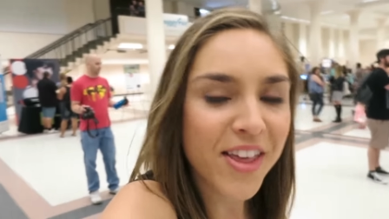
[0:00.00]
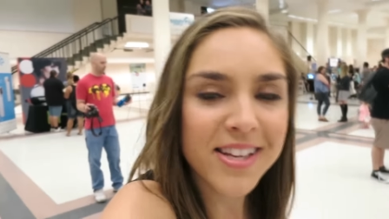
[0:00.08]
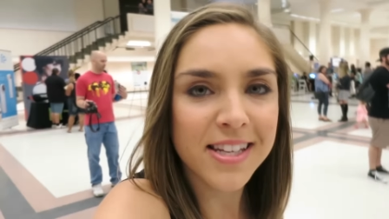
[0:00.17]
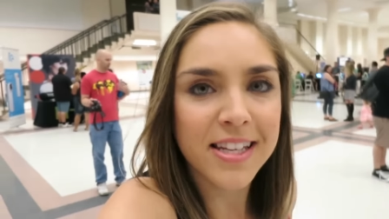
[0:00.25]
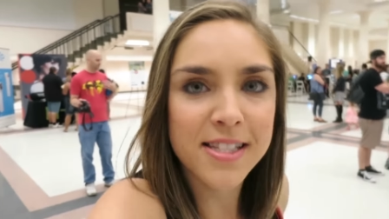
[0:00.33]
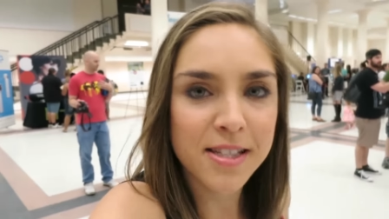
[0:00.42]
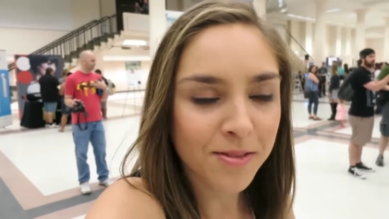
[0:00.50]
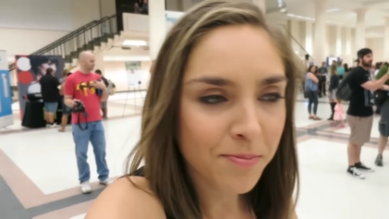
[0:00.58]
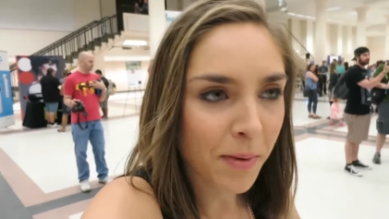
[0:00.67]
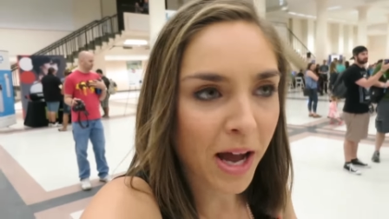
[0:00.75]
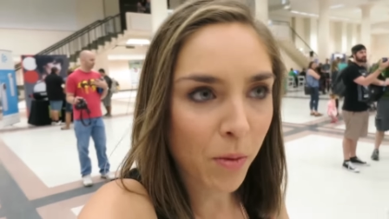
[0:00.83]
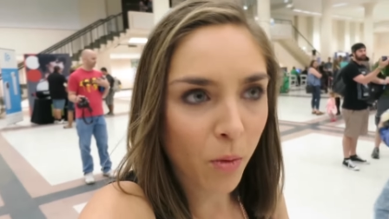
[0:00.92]
this is
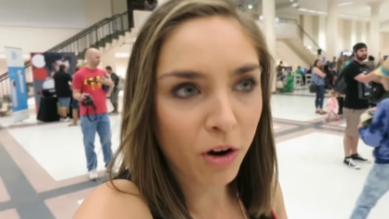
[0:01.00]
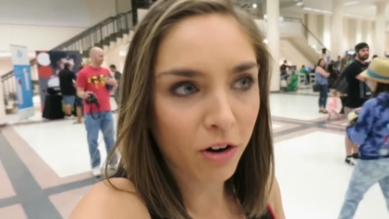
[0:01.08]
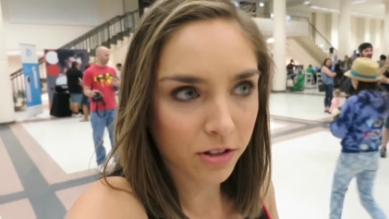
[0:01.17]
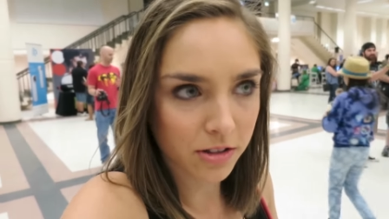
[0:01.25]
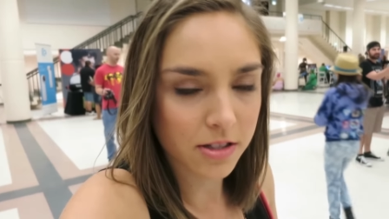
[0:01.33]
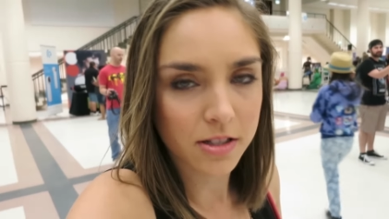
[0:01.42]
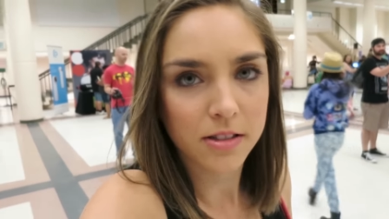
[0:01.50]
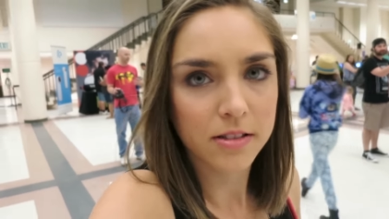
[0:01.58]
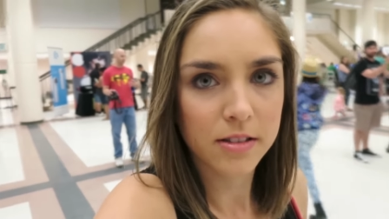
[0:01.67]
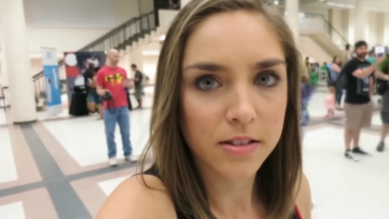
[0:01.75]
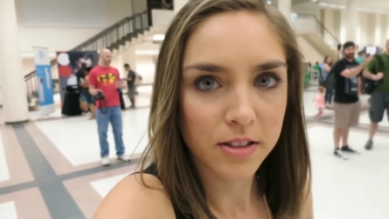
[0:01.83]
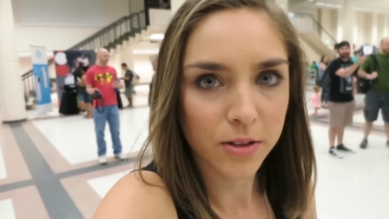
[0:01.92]
my world
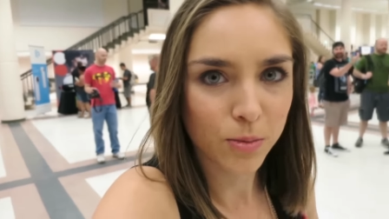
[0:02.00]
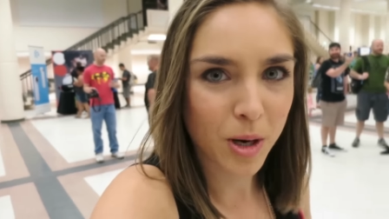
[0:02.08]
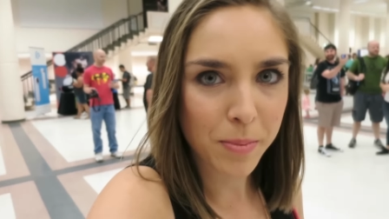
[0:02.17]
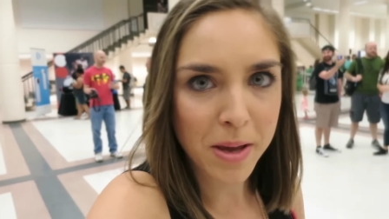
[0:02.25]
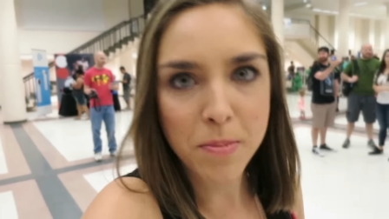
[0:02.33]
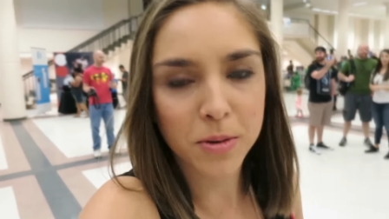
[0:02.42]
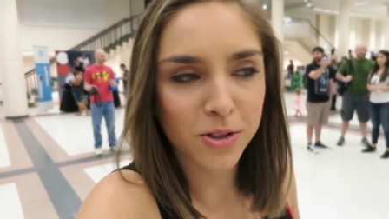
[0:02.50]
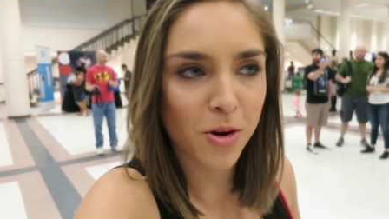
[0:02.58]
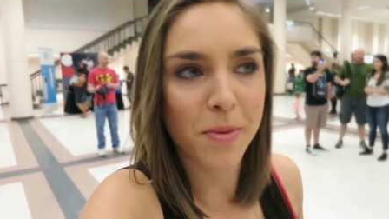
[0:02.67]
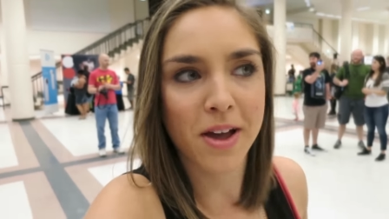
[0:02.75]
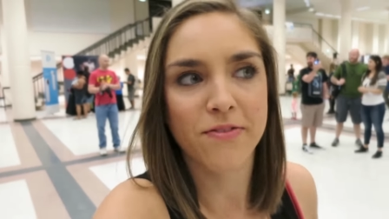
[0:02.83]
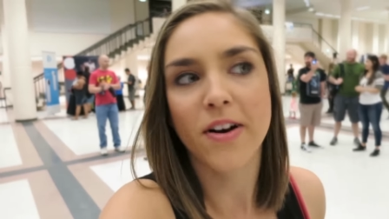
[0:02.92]
where people
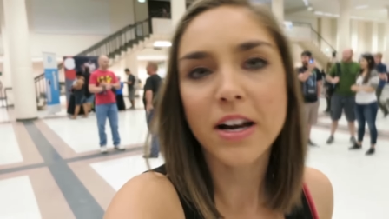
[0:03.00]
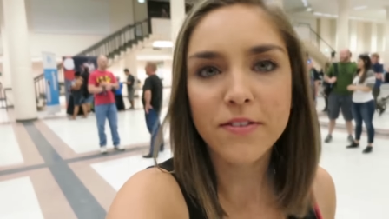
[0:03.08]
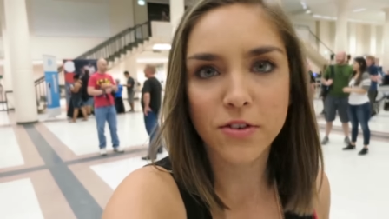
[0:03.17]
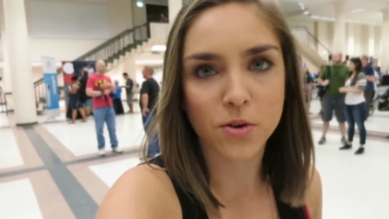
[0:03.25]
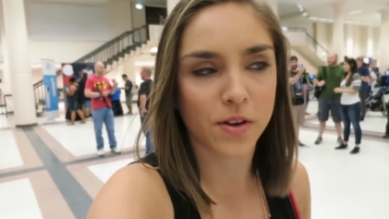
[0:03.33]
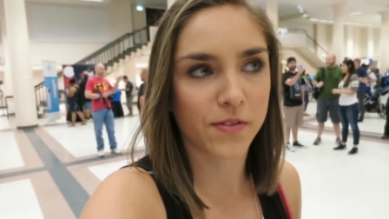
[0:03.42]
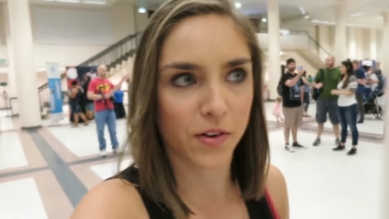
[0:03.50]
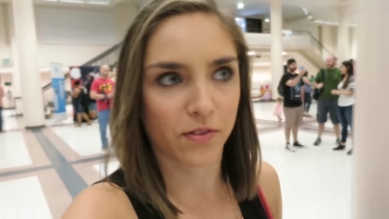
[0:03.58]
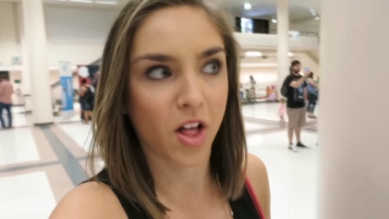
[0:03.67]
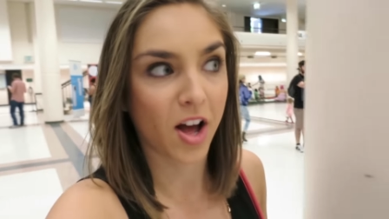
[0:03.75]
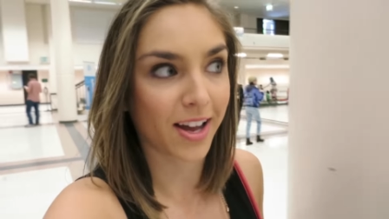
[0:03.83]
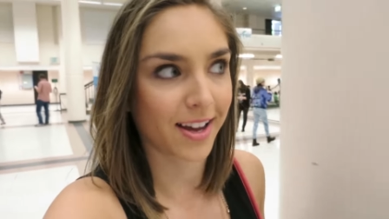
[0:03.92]
don't make fun of you if you're
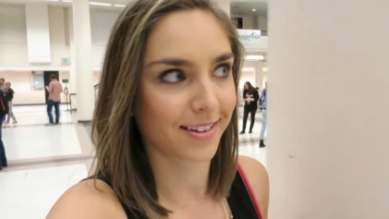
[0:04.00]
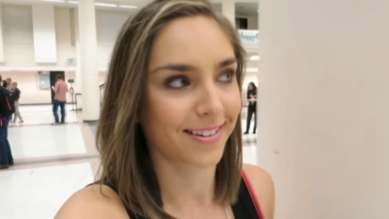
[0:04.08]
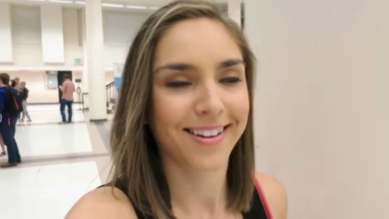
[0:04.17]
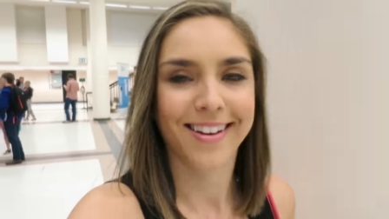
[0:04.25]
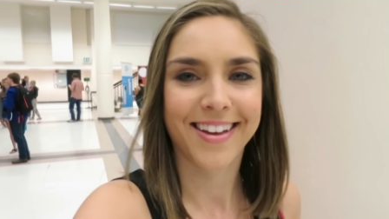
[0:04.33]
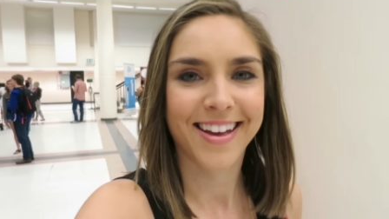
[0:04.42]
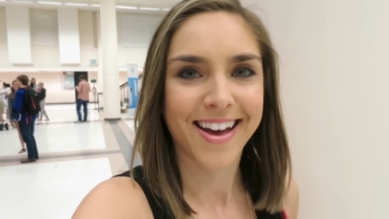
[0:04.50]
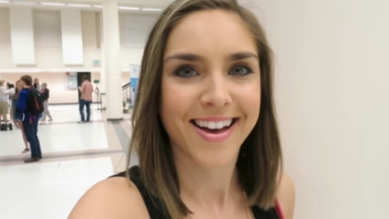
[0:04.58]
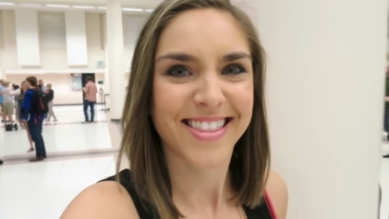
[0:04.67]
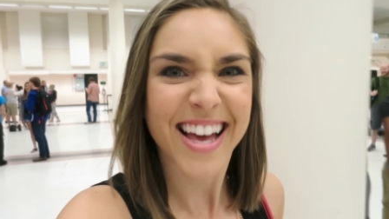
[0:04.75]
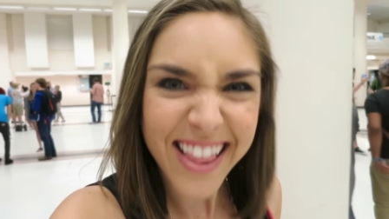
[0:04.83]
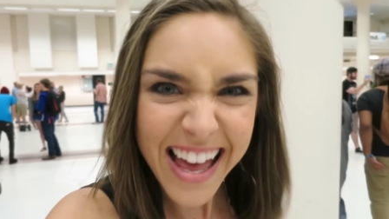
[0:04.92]
vlogging.
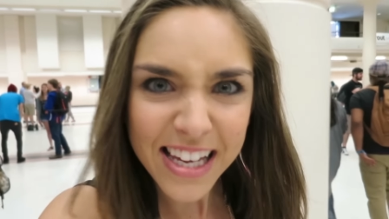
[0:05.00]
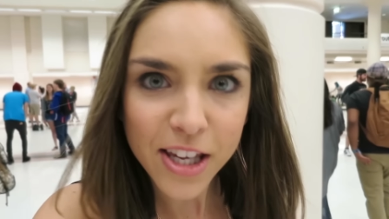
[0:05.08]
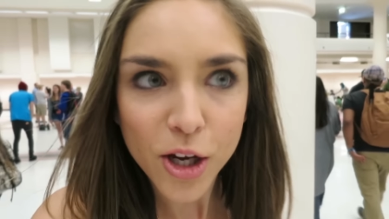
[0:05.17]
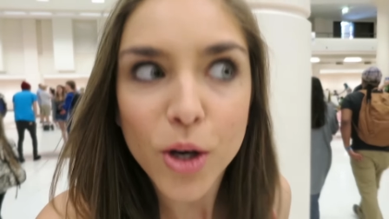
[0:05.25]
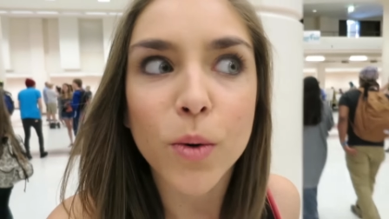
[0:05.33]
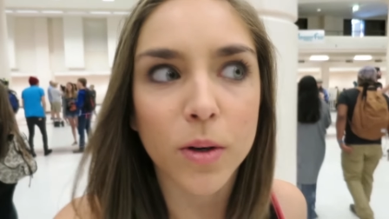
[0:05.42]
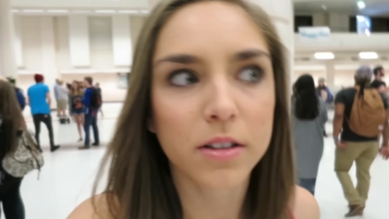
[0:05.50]
I like you.